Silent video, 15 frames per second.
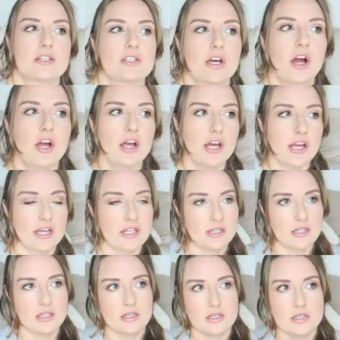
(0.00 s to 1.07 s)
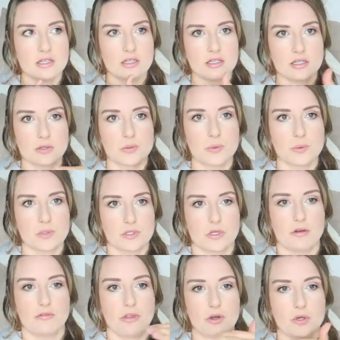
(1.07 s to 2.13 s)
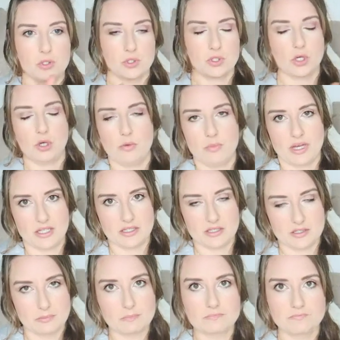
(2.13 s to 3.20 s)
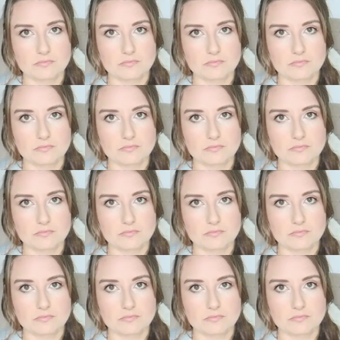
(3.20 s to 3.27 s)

So in the course of those 2 months,